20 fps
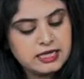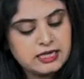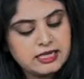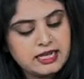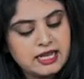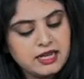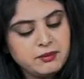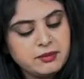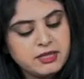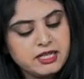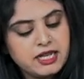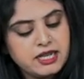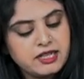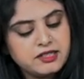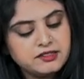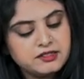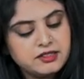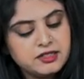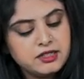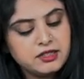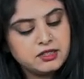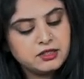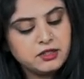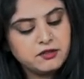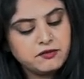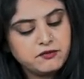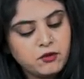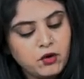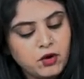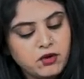Tell me guys. The
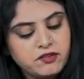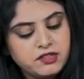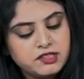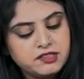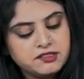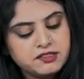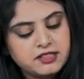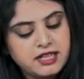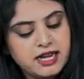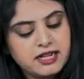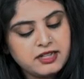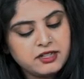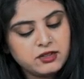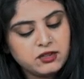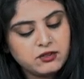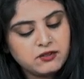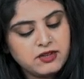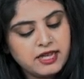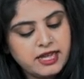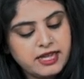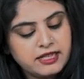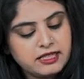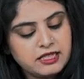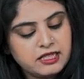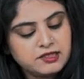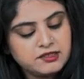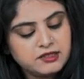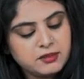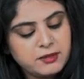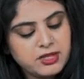forward scatter of light
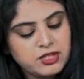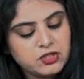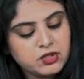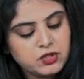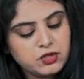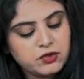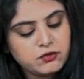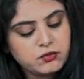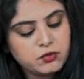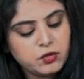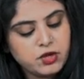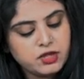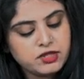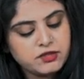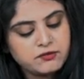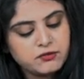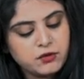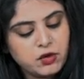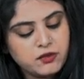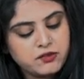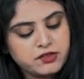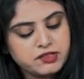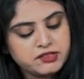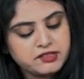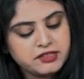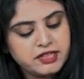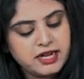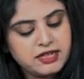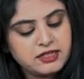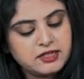is a measure of what? Forward
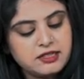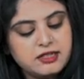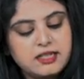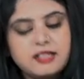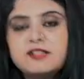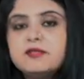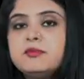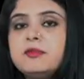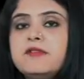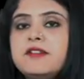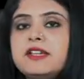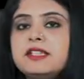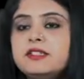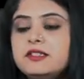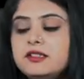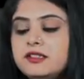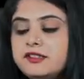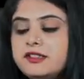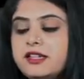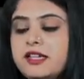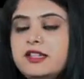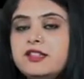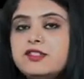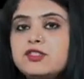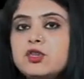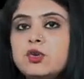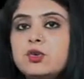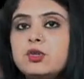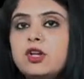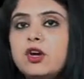scatter tells me whether the cell is
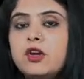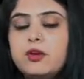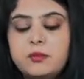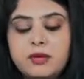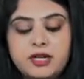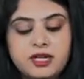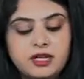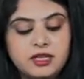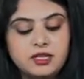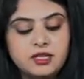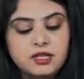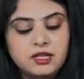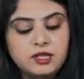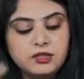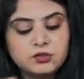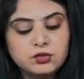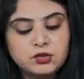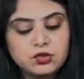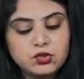chota or bada. So